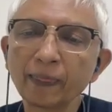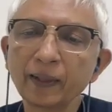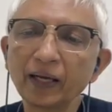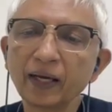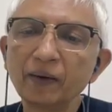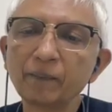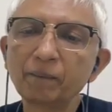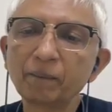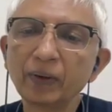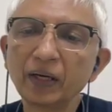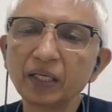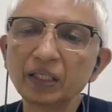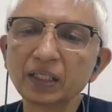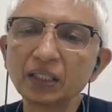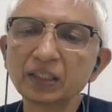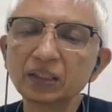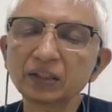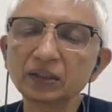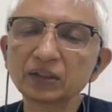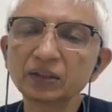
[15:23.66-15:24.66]
And
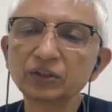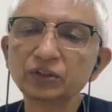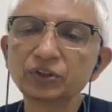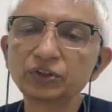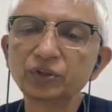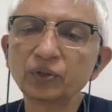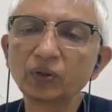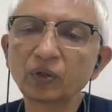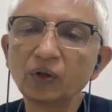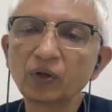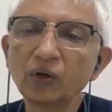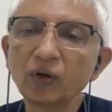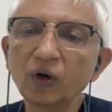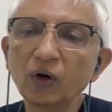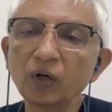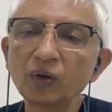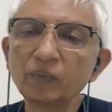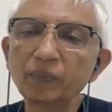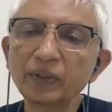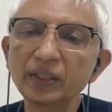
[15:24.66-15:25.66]
particles should
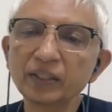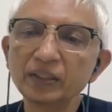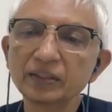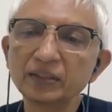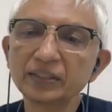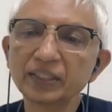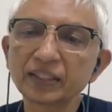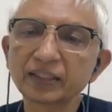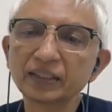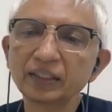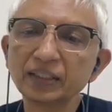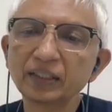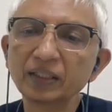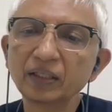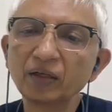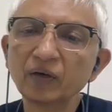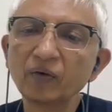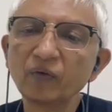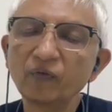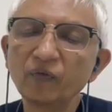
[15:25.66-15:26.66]
not be injected
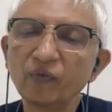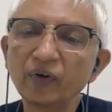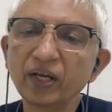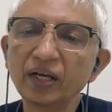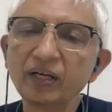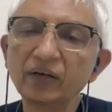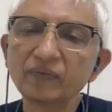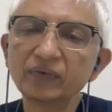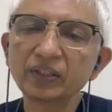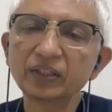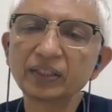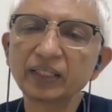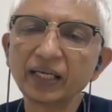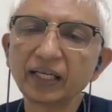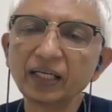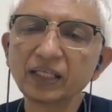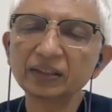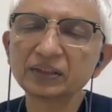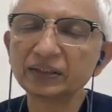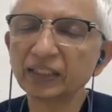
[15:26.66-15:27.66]
whenever
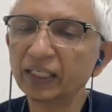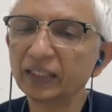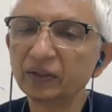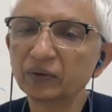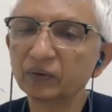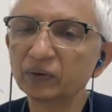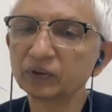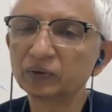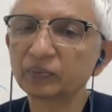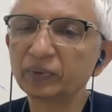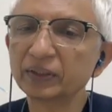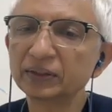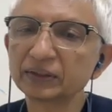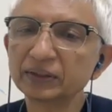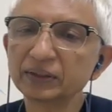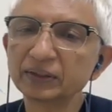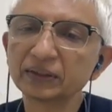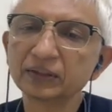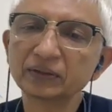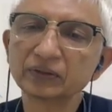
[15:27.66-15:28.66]
there are side holes
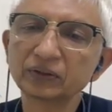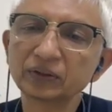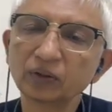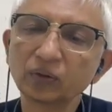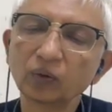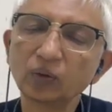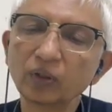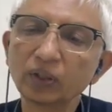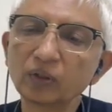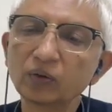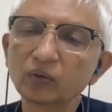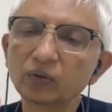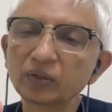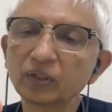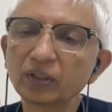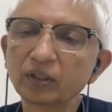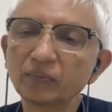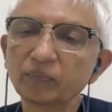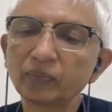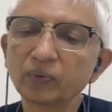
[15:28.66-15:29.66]
present. It should only go
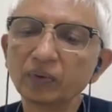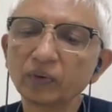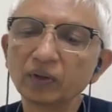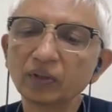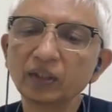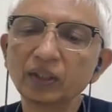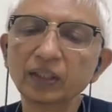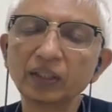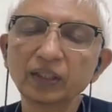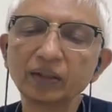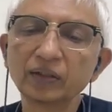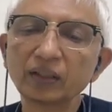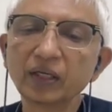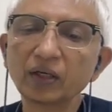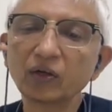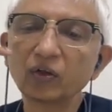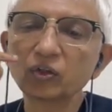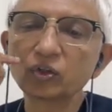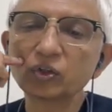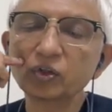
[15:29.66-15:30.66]
through tip hole. Can
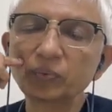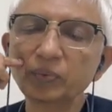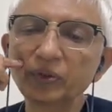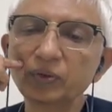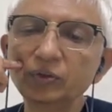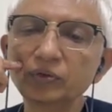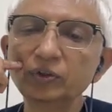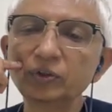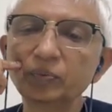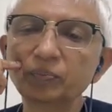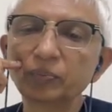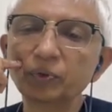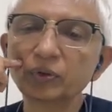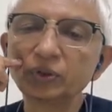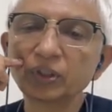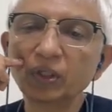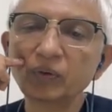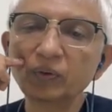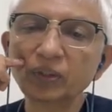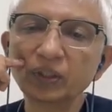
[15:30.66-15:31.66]
also be used to
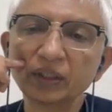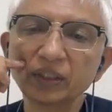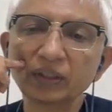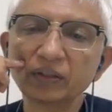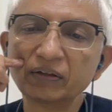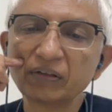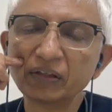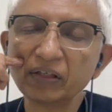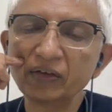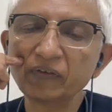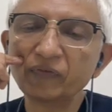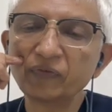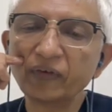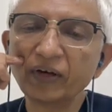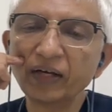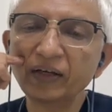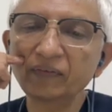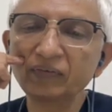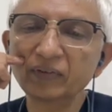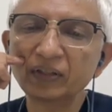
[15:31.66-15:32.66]
push out
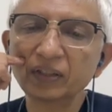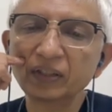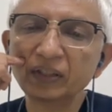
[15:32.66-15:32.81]
3-5